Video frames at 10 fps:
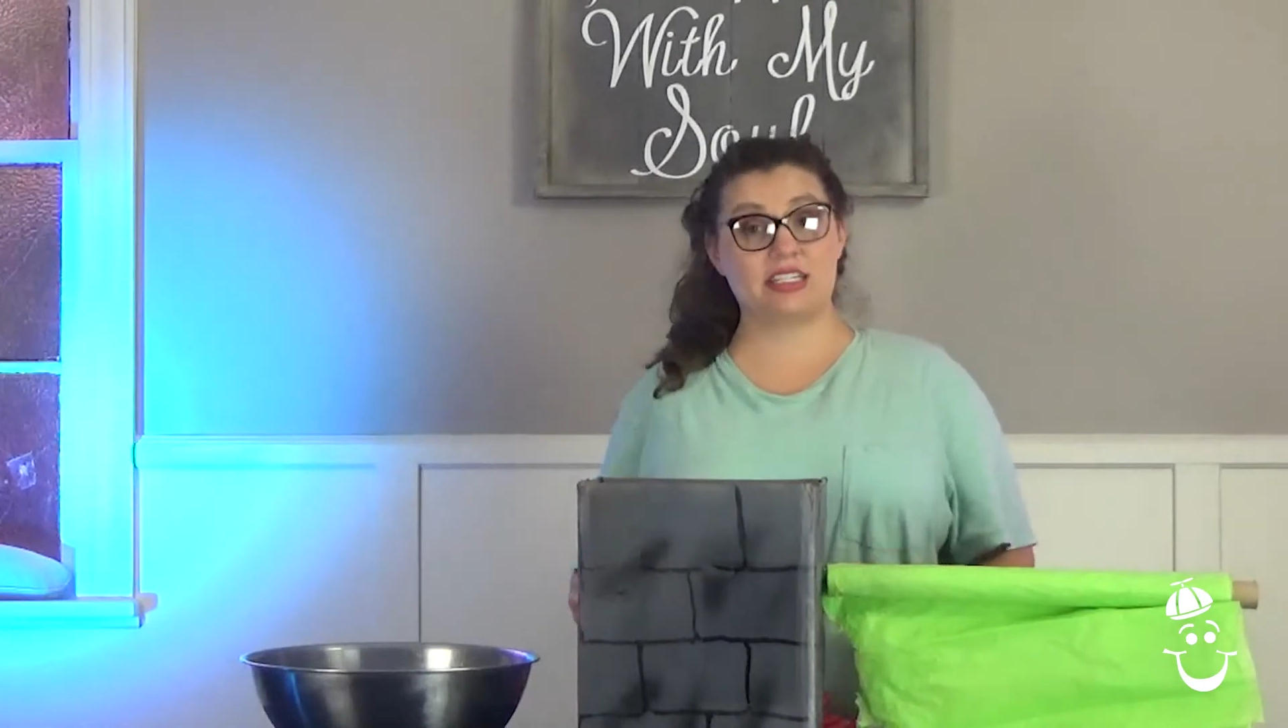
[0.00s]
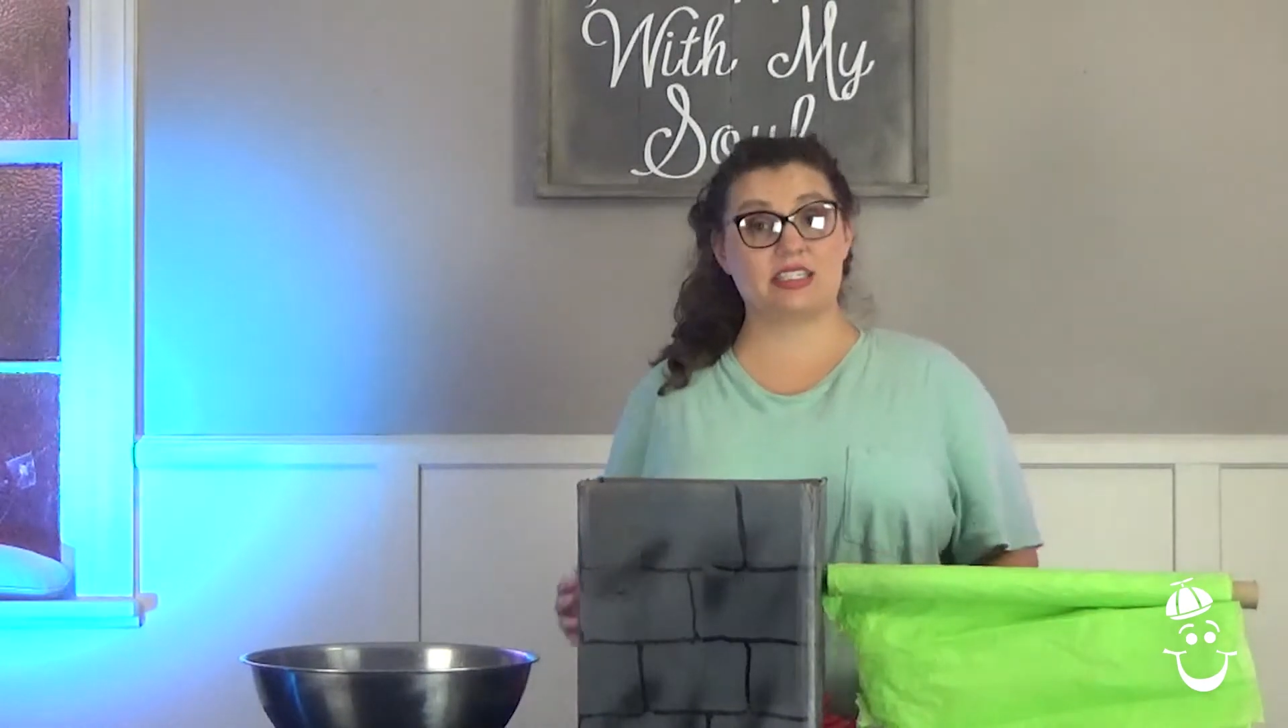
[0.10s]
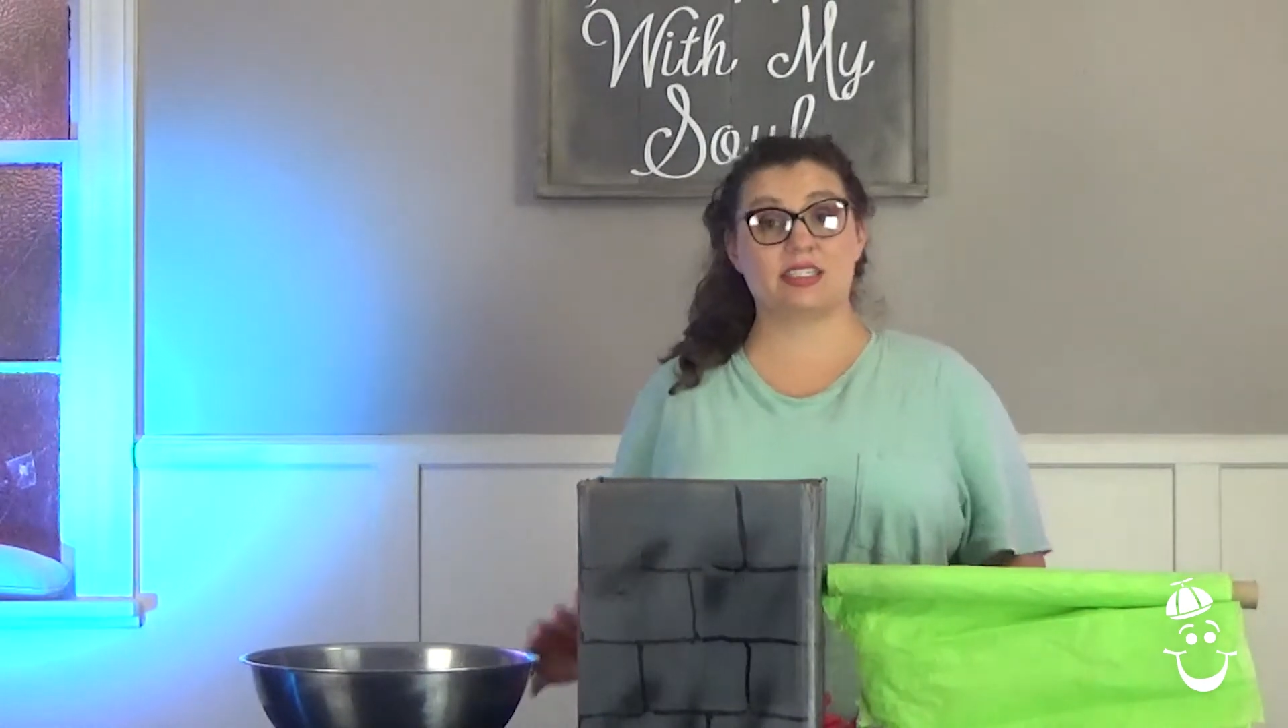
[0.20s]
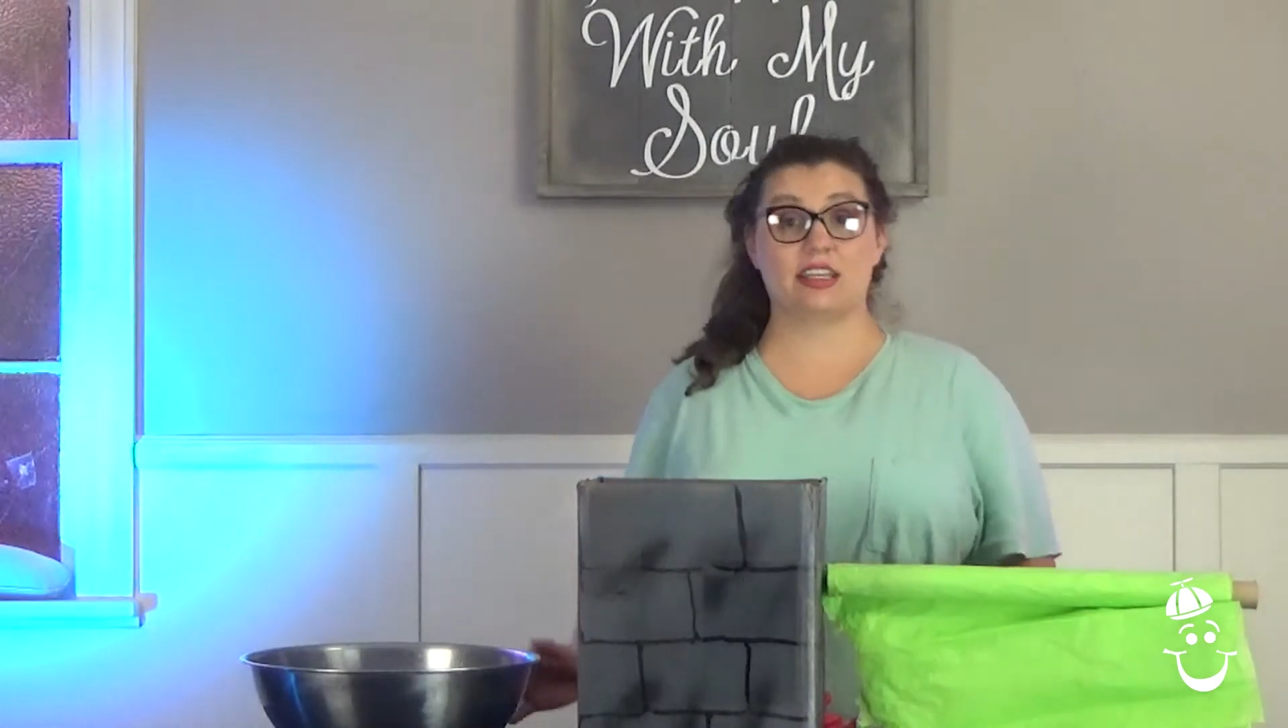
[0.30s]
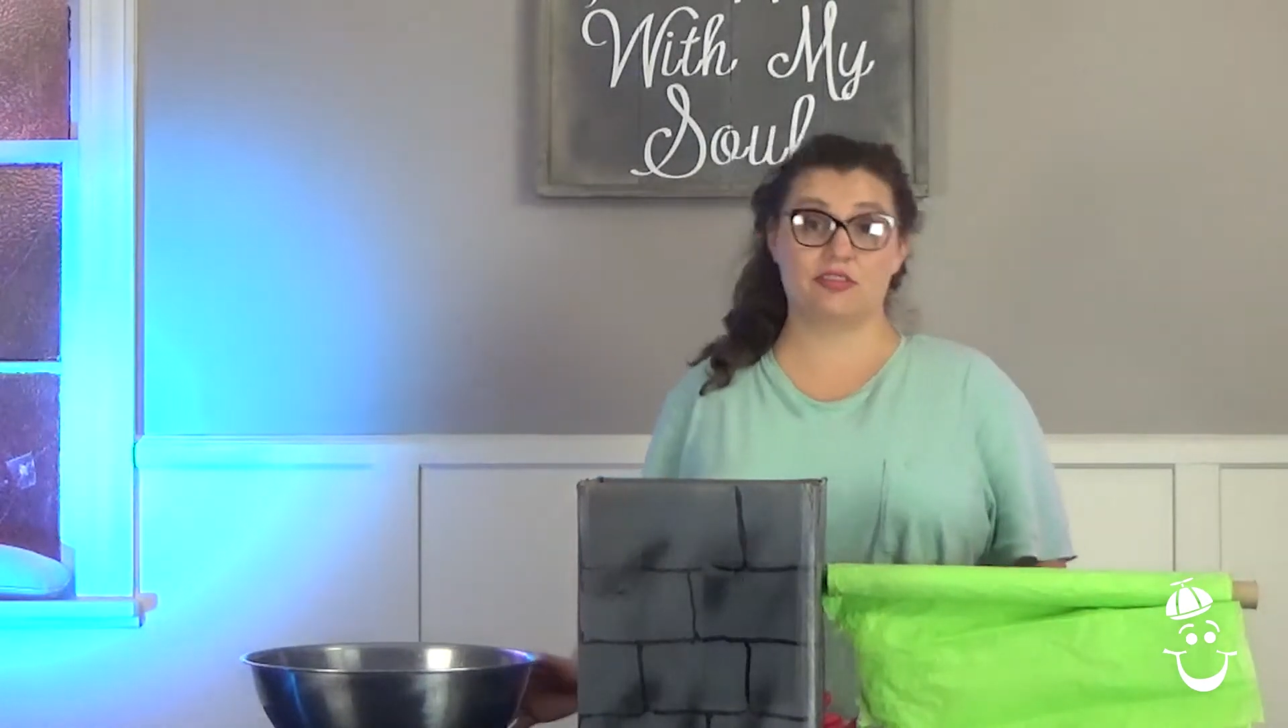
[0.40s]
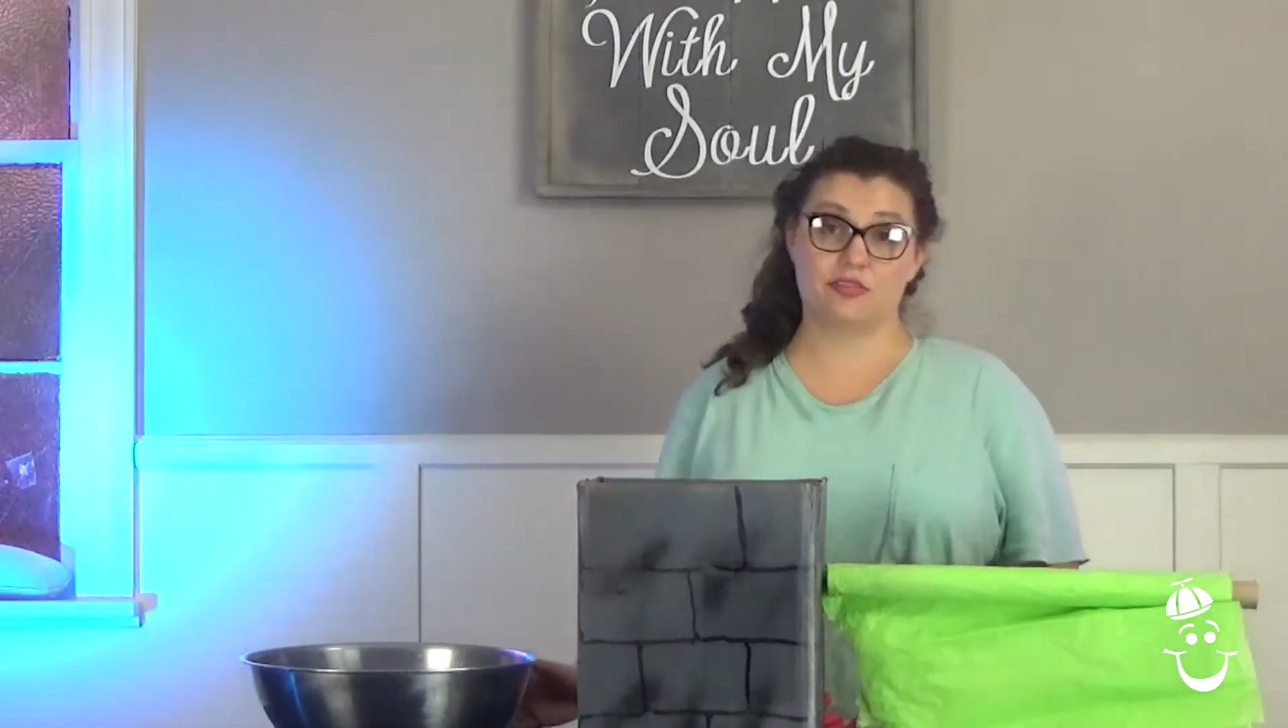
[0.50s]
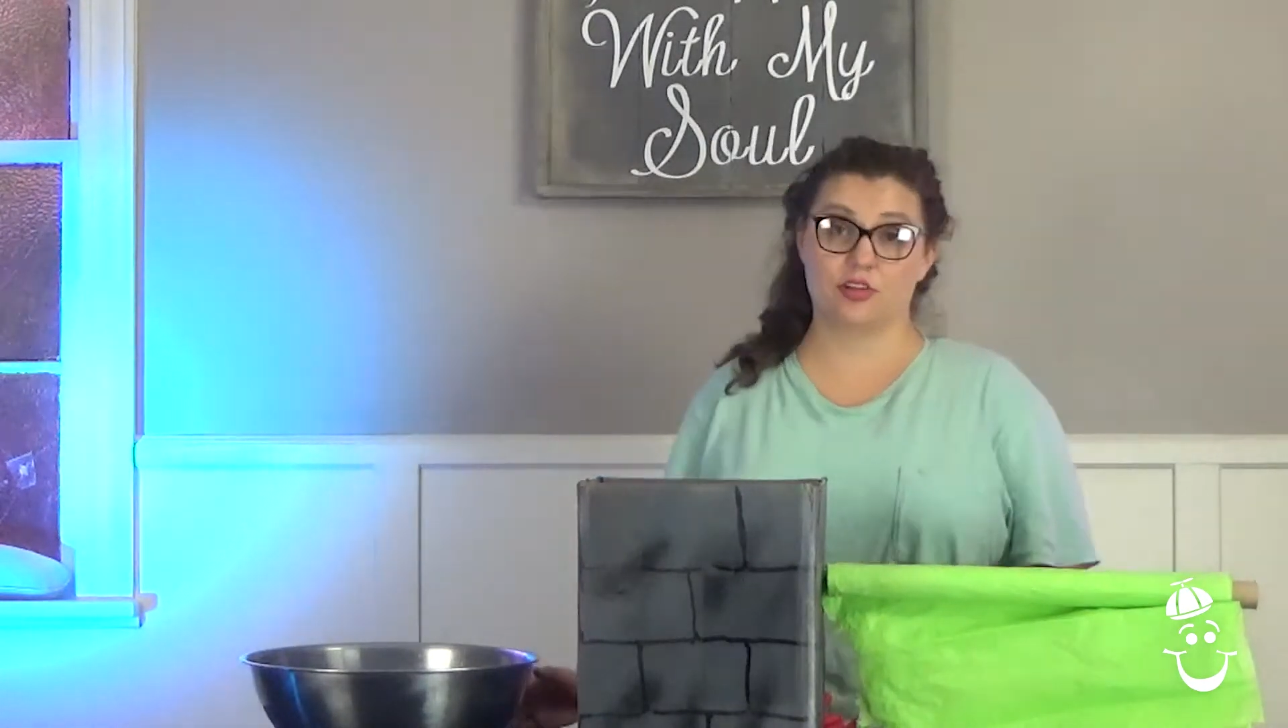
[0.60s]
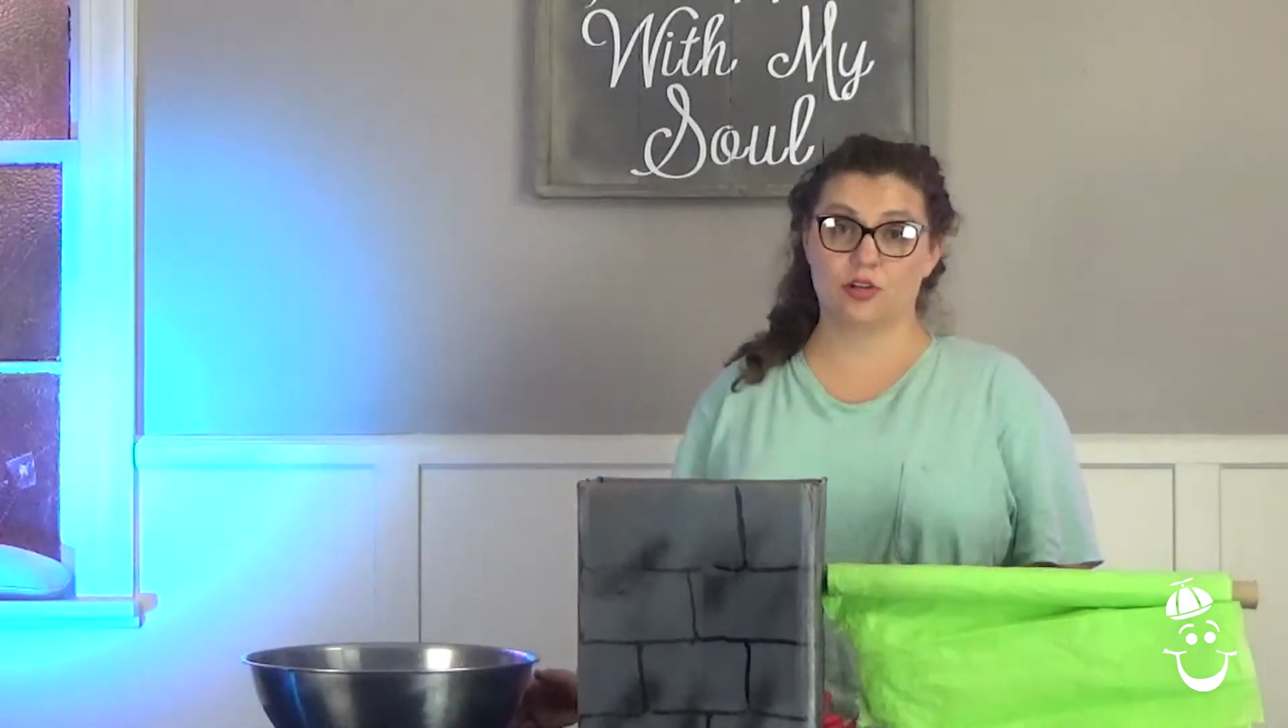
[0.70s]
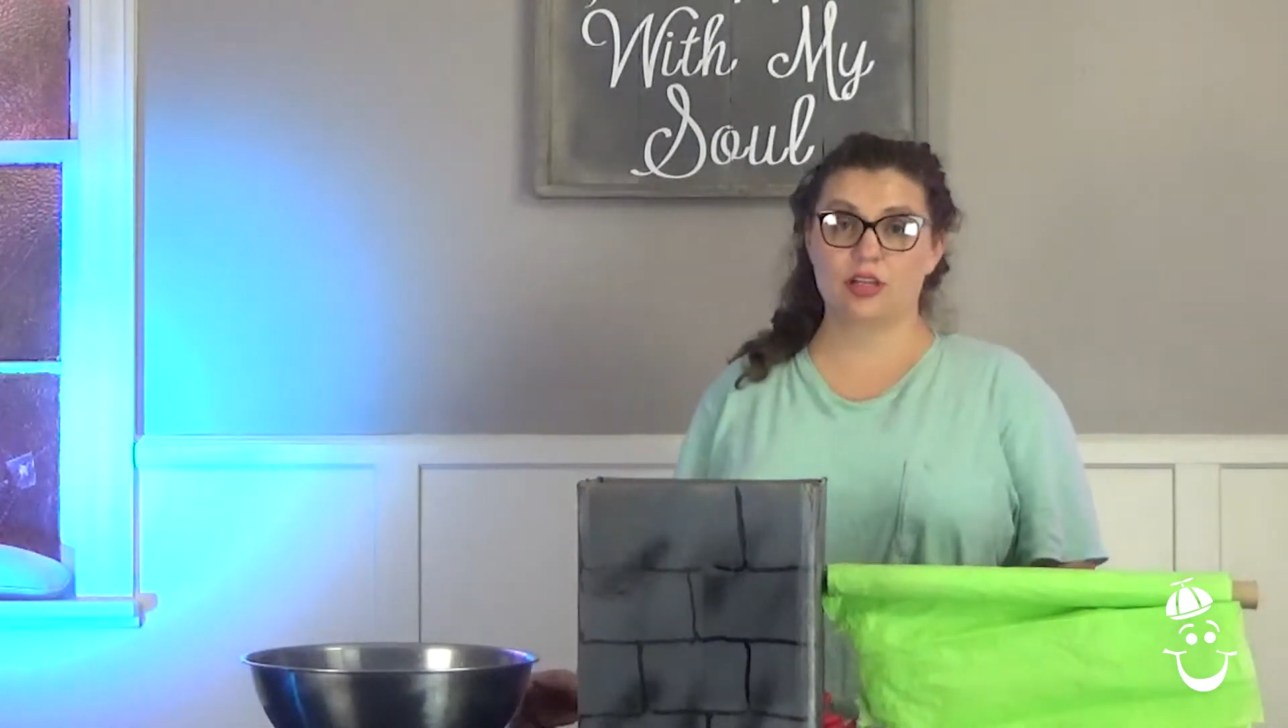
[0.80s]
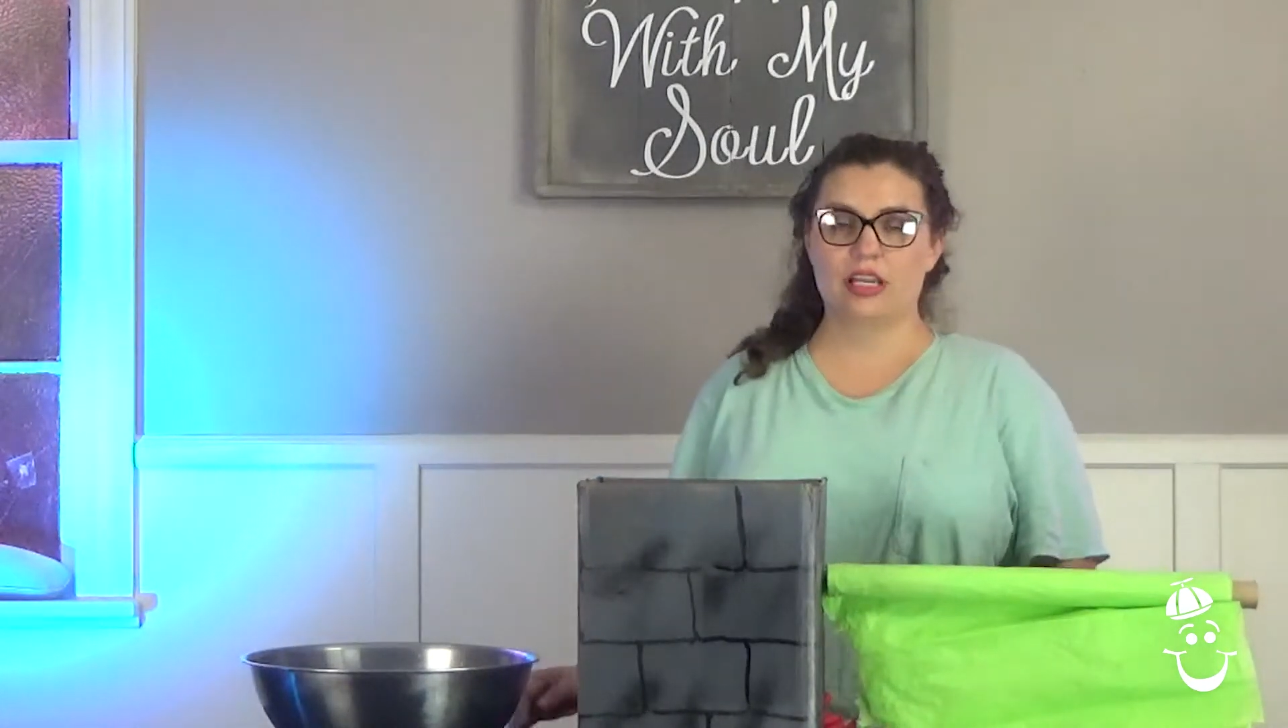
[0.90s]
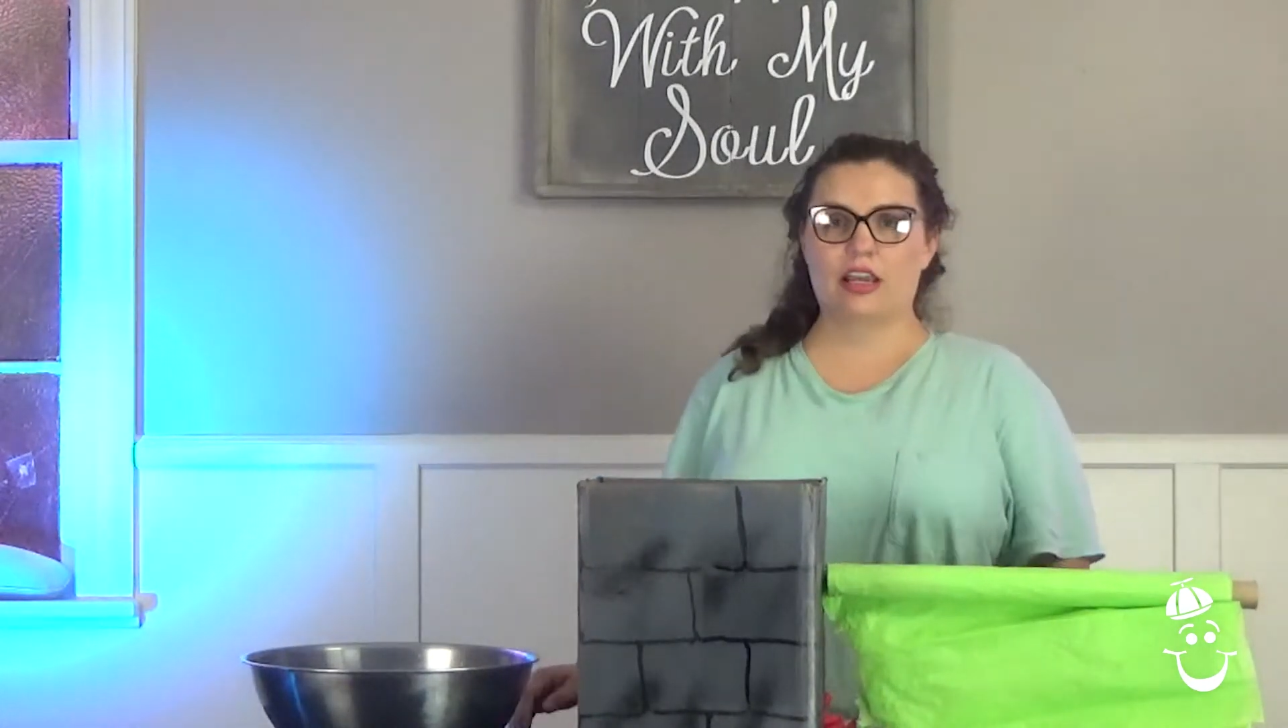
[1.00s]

sinful.